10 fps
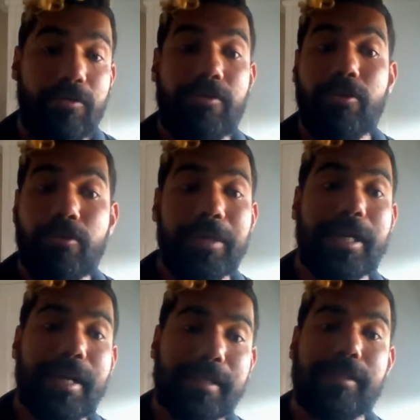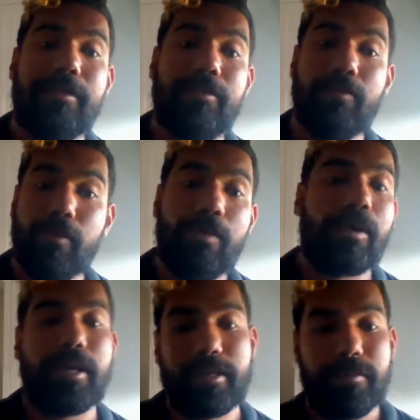you'll be connecting your
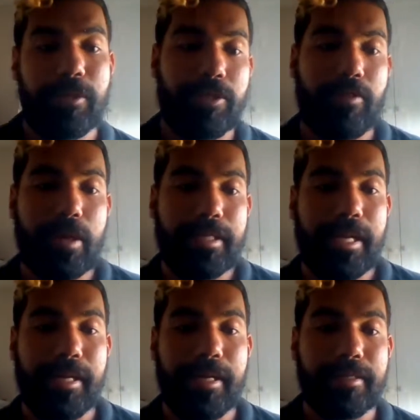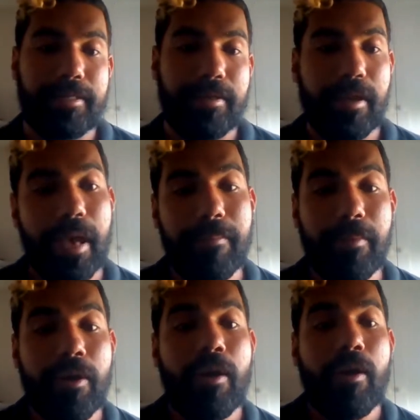customers to our delegates.
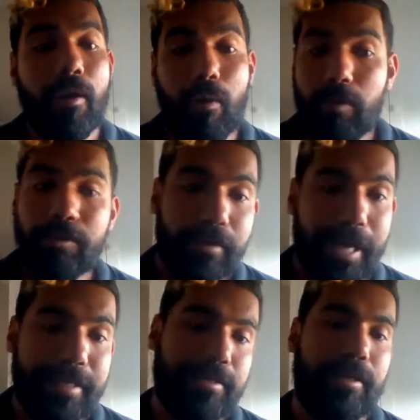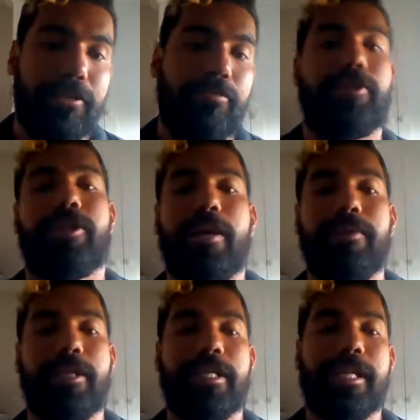All your case studies will be shared
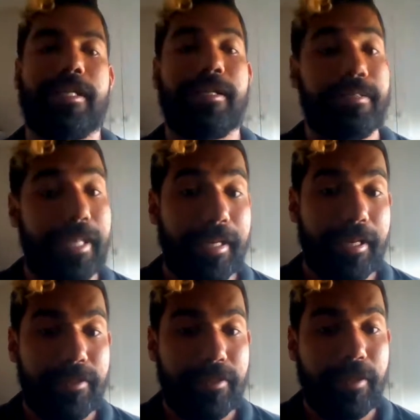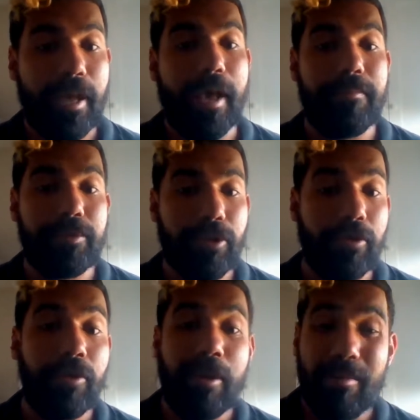with the delegates.
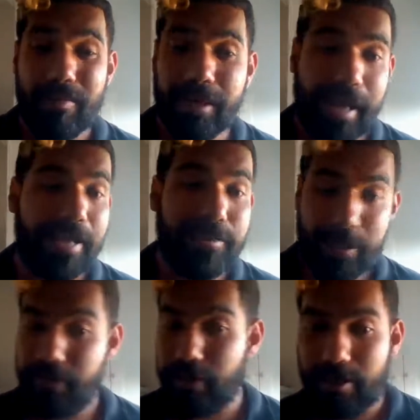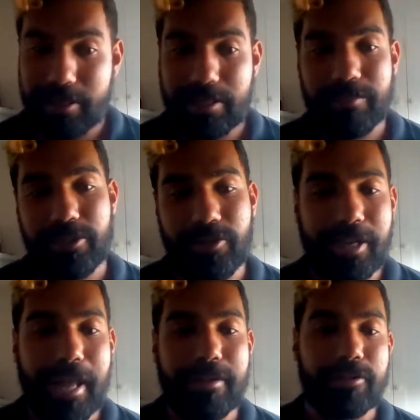So bring as many of your customers as you
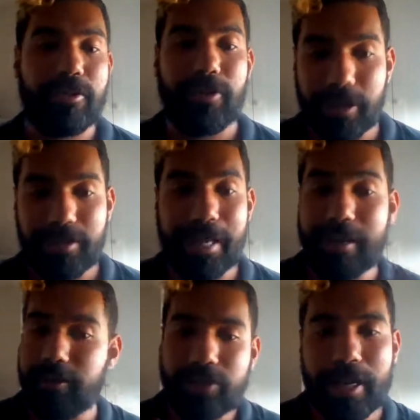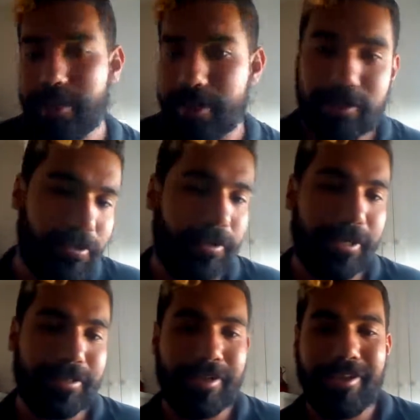can, so they can share their
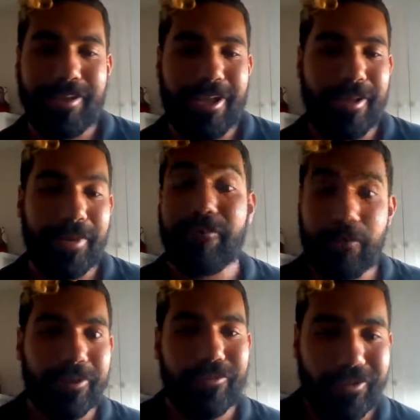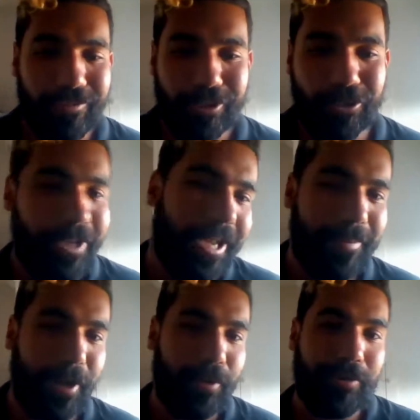stories. If you're talking
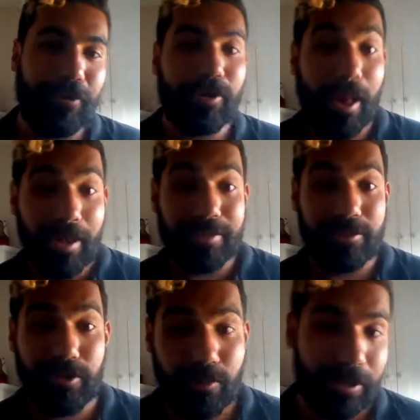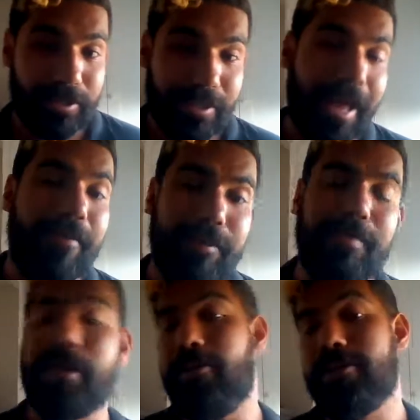about one of your clients, you'd want to have
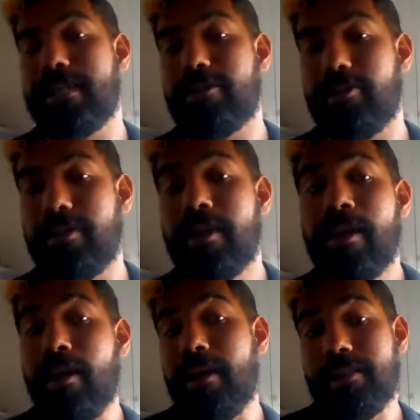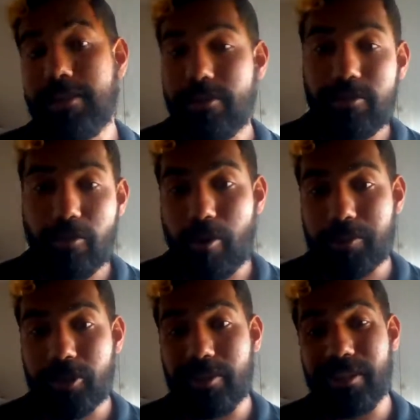them at your session. This is your
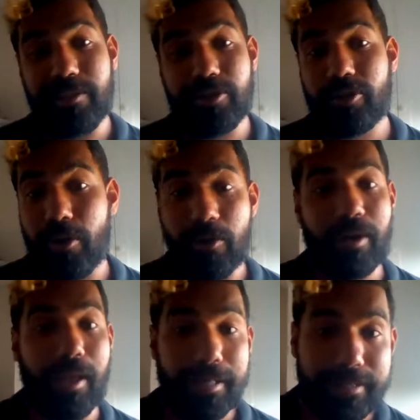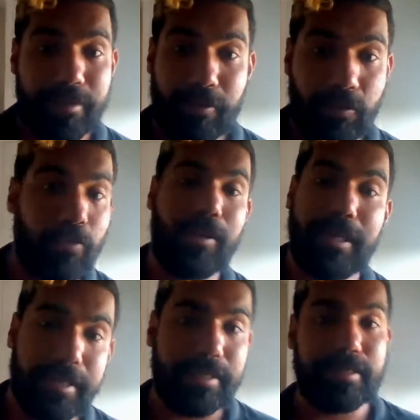opportunity to show your clients that you're thought
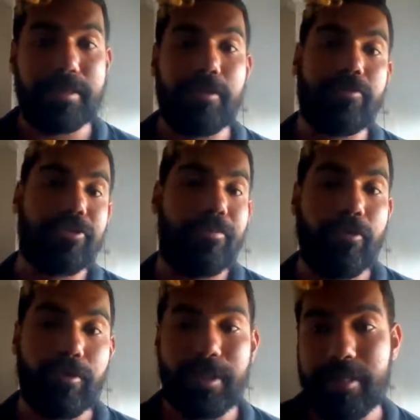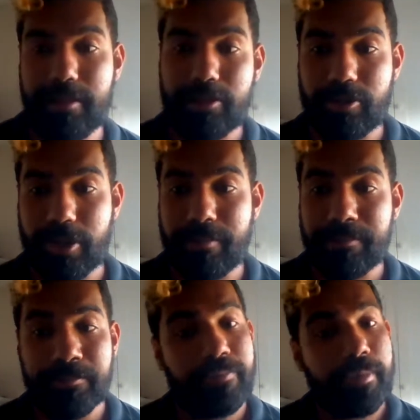leaders, that you support the industry,
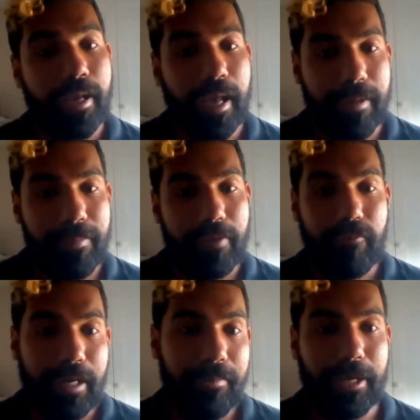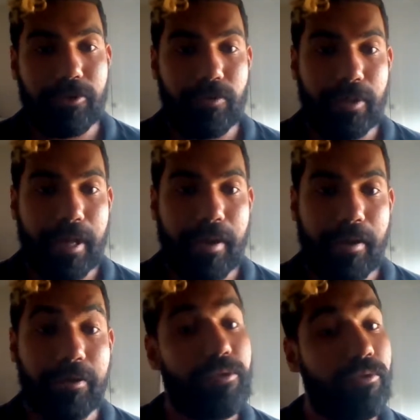and really make sure that
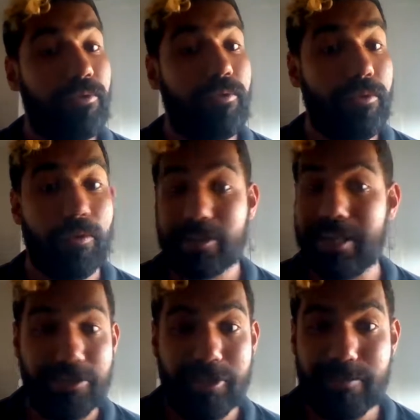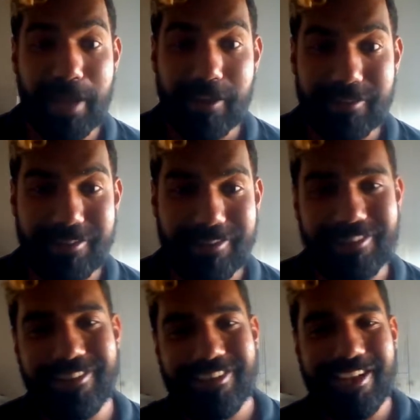your session's packed.
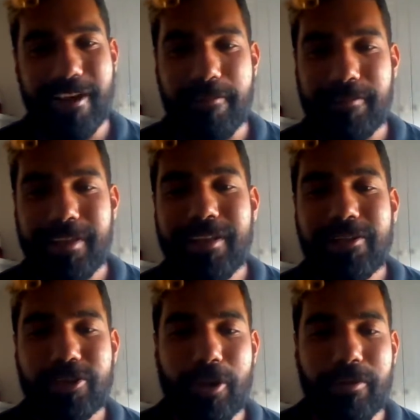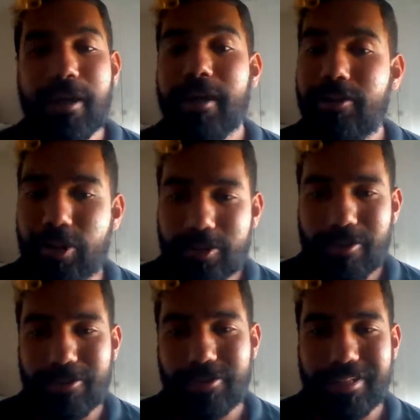So just
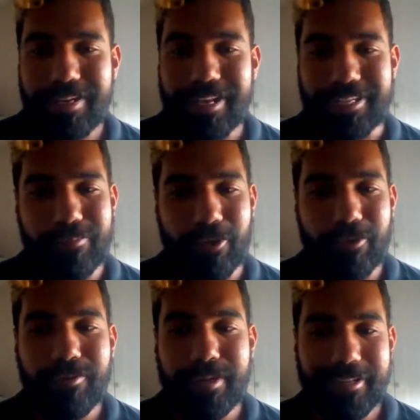on to the next poll.